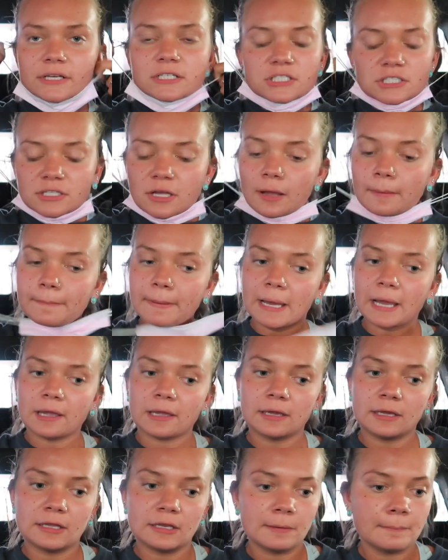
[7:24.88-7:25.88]
I just got
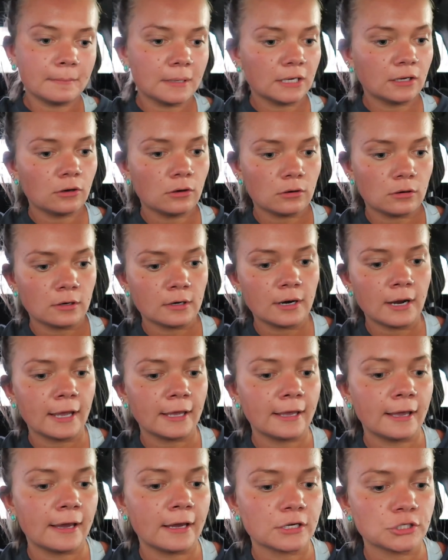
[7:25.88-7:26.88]
back in my car.
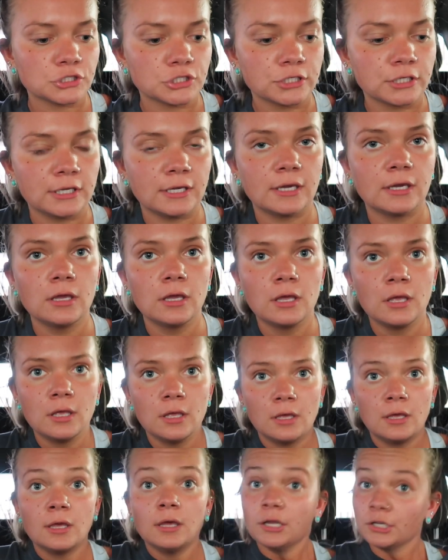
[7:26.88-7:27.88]
I actually
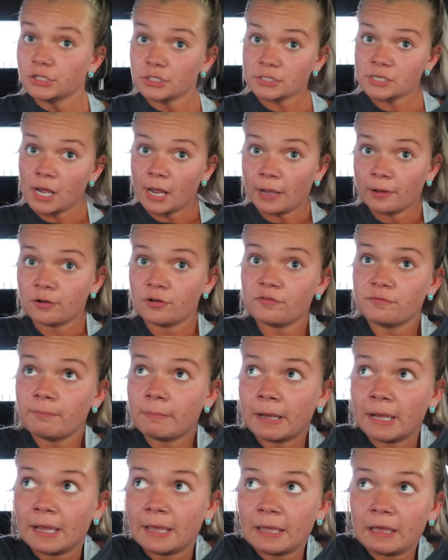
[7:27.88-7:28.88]
just got out of
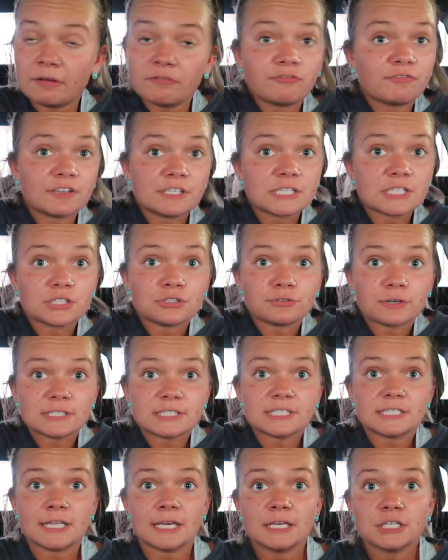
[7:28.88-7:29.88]
my physics
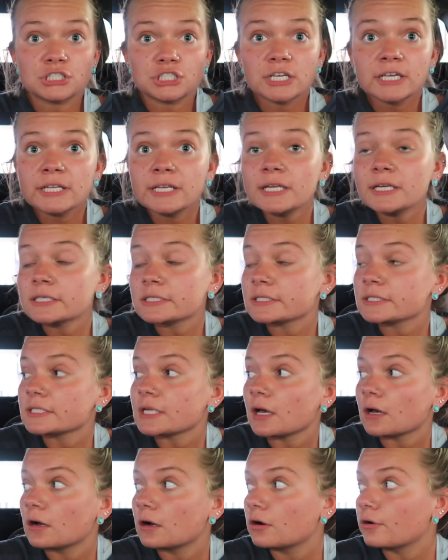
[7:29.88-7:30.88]
recitation.
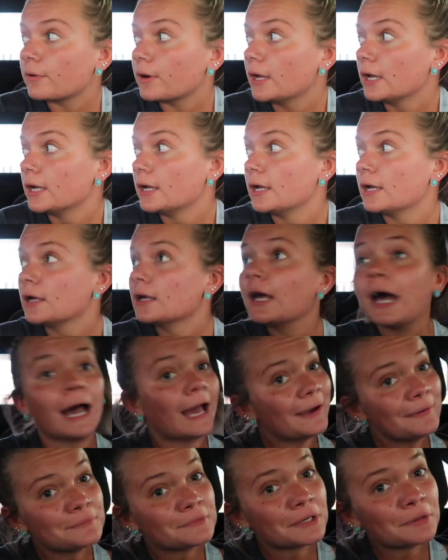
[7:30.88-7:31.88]
So
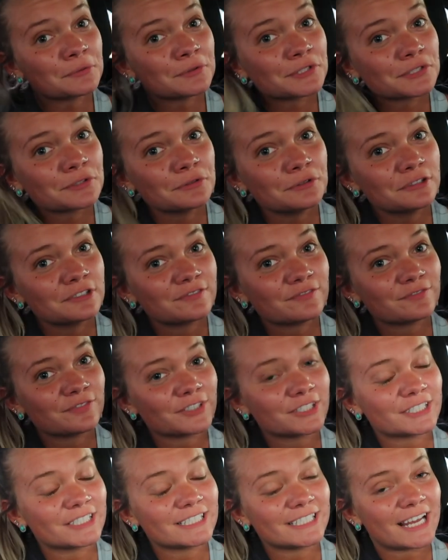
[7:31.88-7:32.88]
I'm done with school
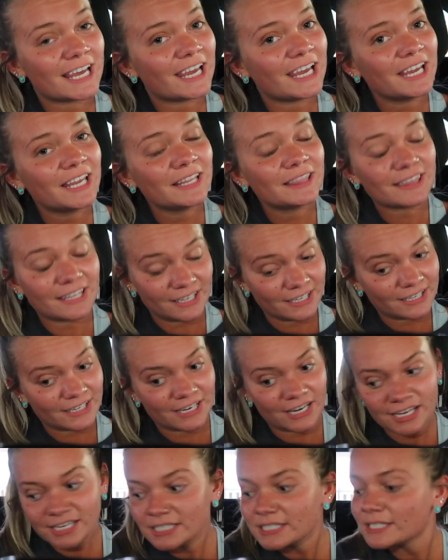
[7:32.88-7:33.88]
for today, thank
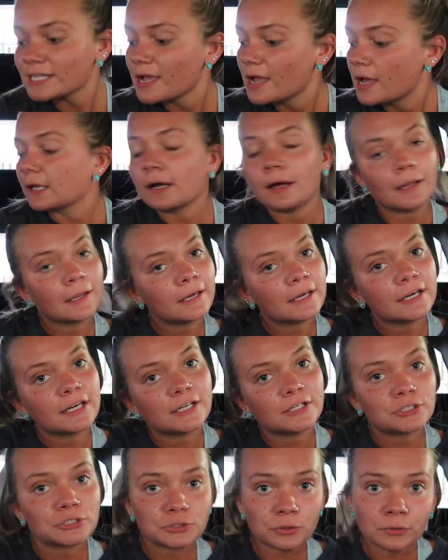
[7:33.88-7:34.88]
goodness. I got a
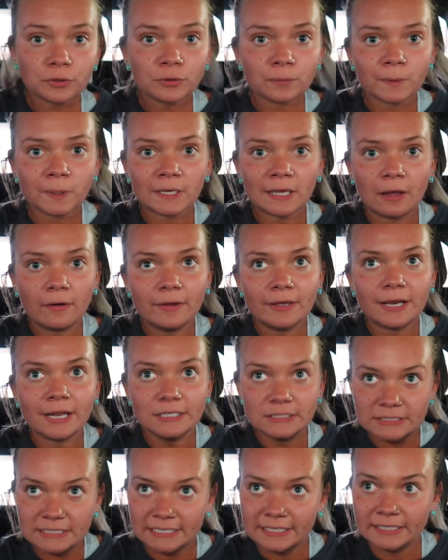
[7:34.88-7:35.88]
good shoulder workout and
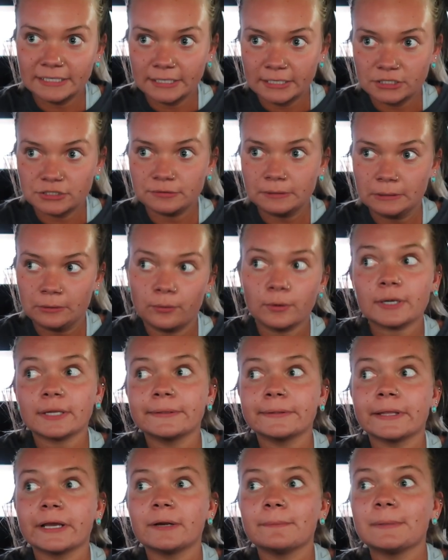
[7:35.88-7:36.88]
I didn't get to record
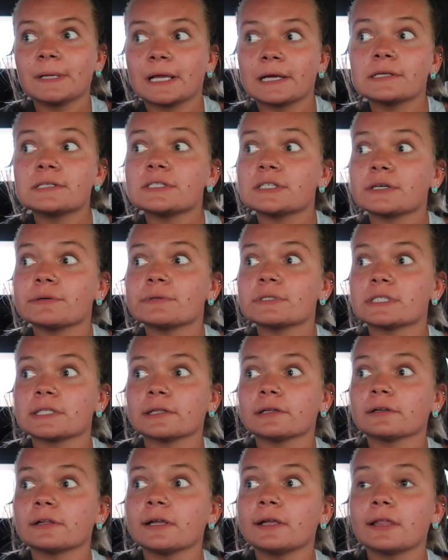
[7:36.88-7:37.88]
in there because there was
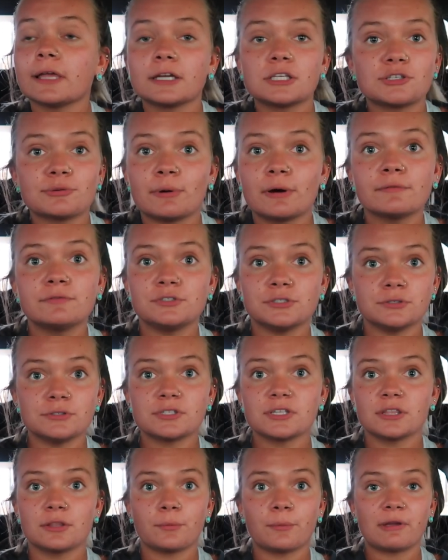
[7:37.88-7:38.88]
literally like 12
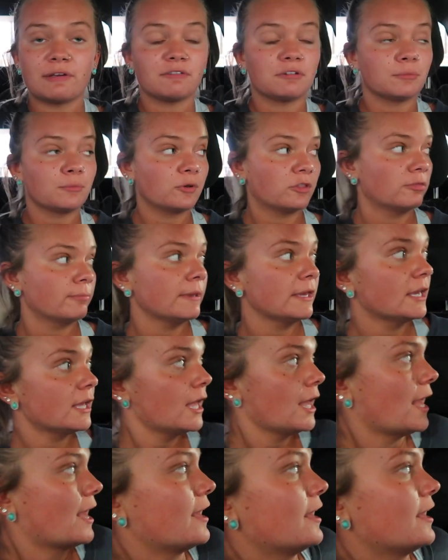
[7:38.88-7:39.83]
dudes in the weight room with me.